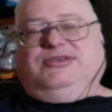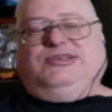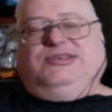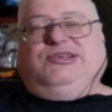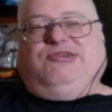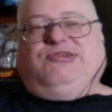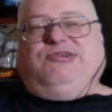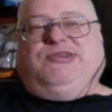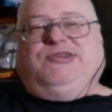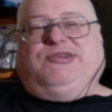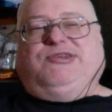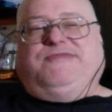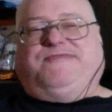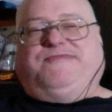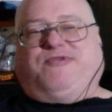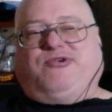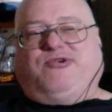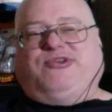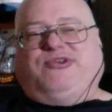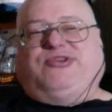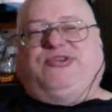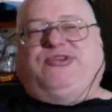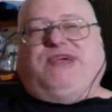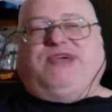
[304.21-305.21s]
So you
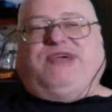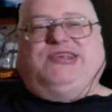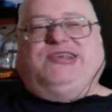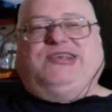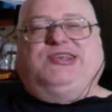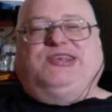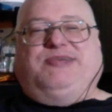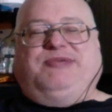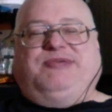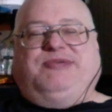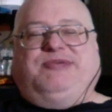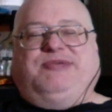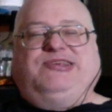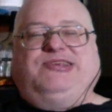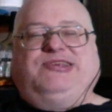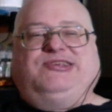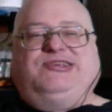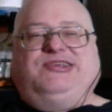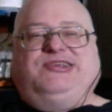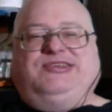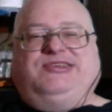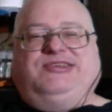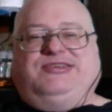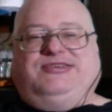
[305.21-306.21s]
divorce her ass,
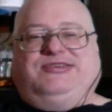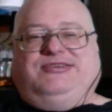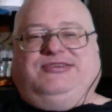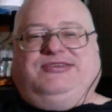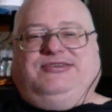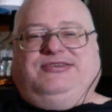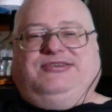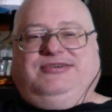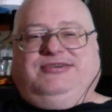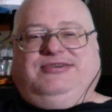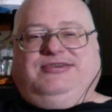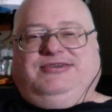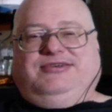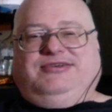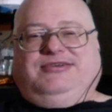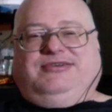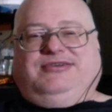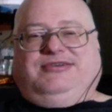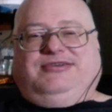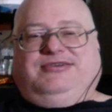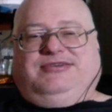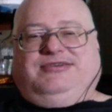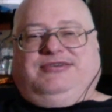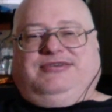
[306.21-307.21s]
dumbass. Jesus. Granted, I
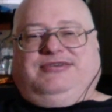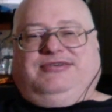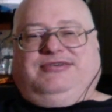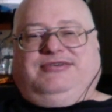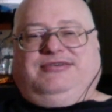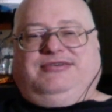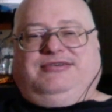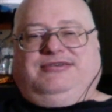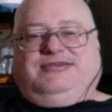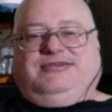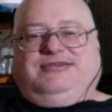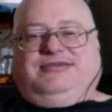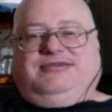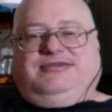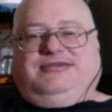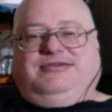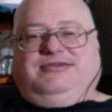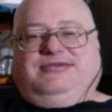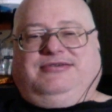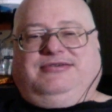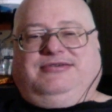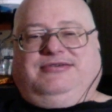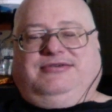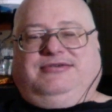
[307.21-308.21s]
was abusing
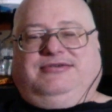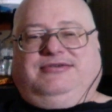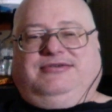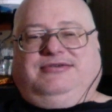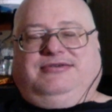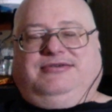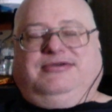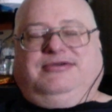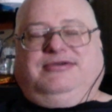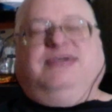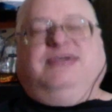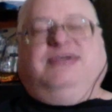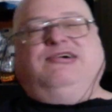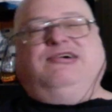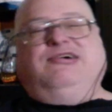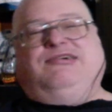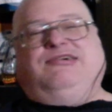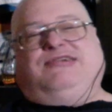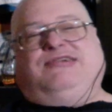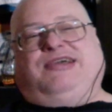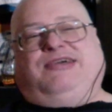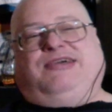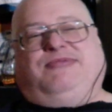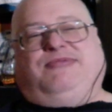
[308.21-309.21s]
cocaine at the time.
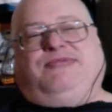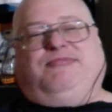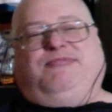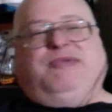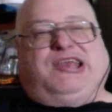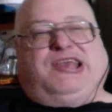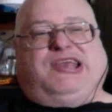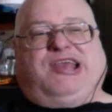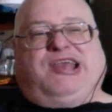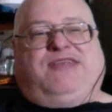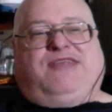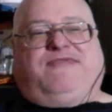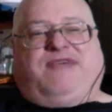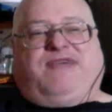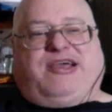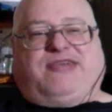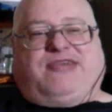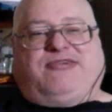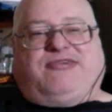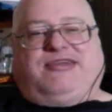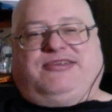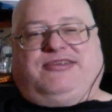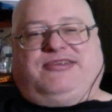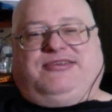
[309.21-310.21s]
Okay, mitigating factor,
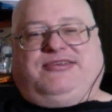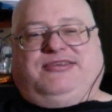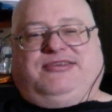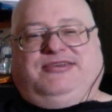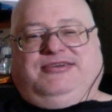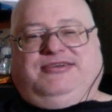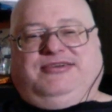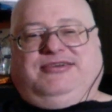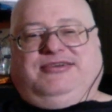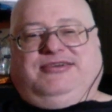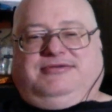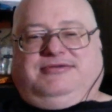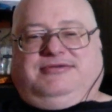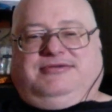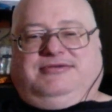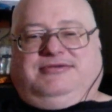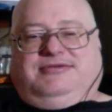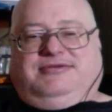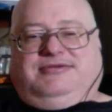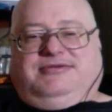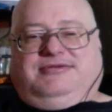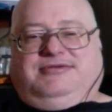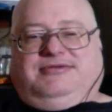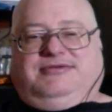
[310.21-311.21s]
alcohol, I guess.
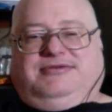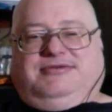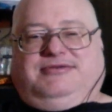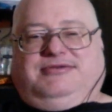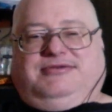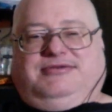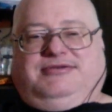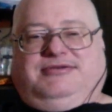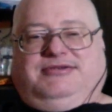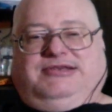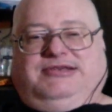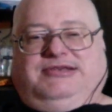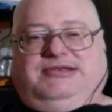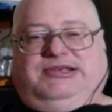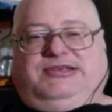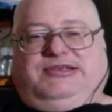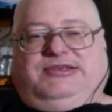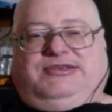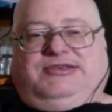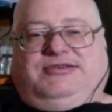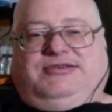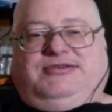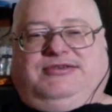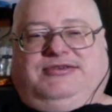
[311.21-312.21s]
But I killed her
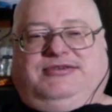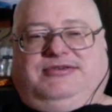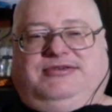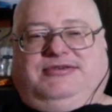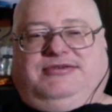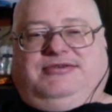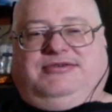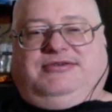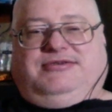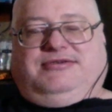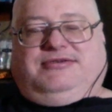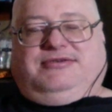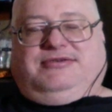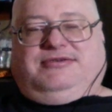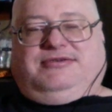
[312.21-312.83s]
aunt, too.